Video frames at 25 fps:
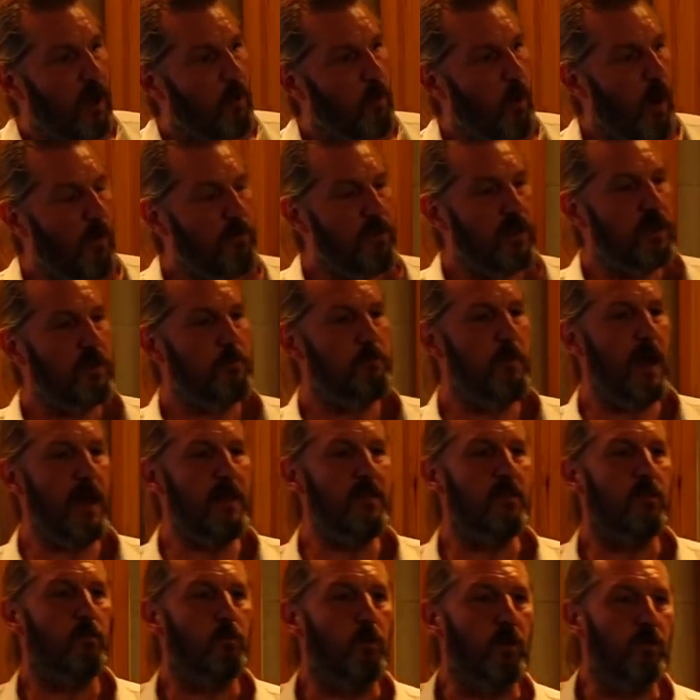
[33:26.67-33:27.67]
What this
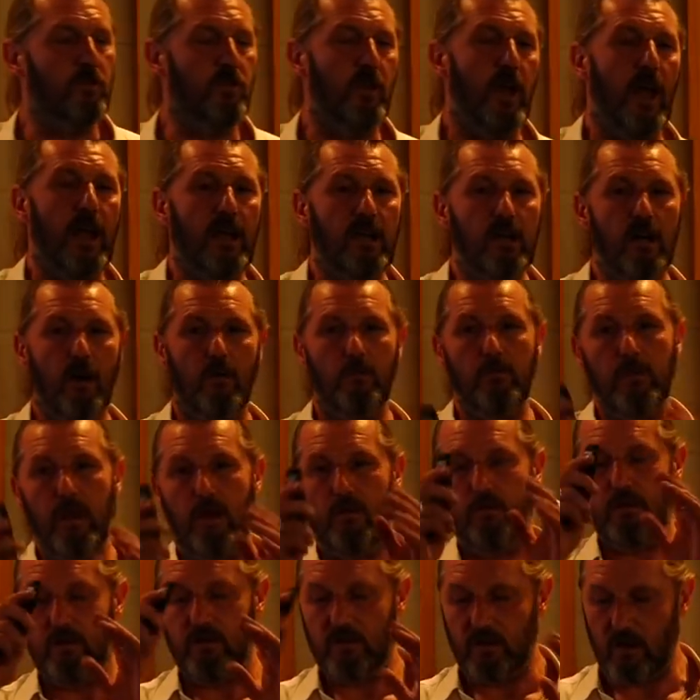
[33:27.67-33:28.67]
meant was that in
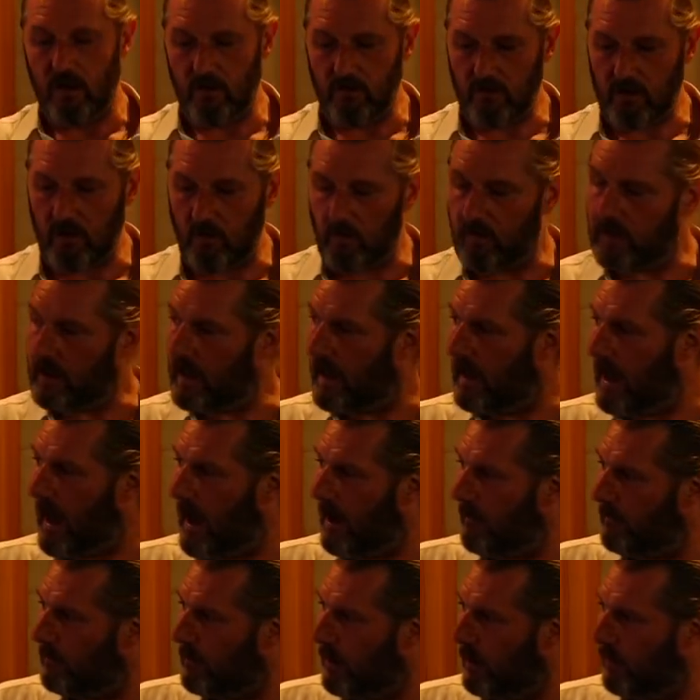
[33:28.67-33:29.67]
concert with the
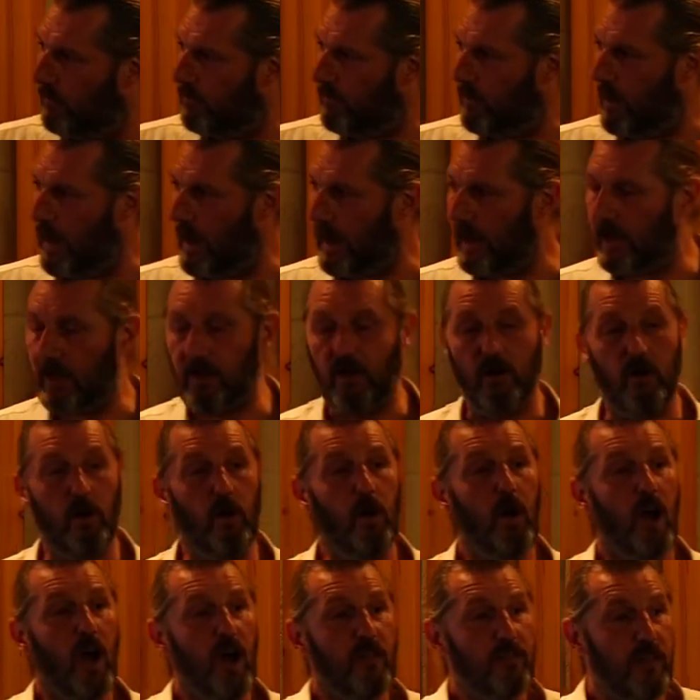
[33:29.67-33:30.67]
Royal Flying
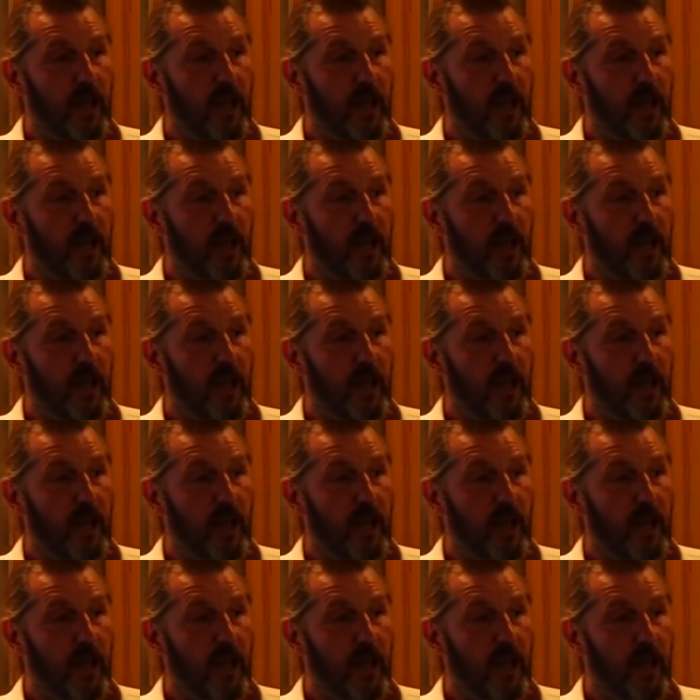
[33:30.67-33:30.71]
Corps,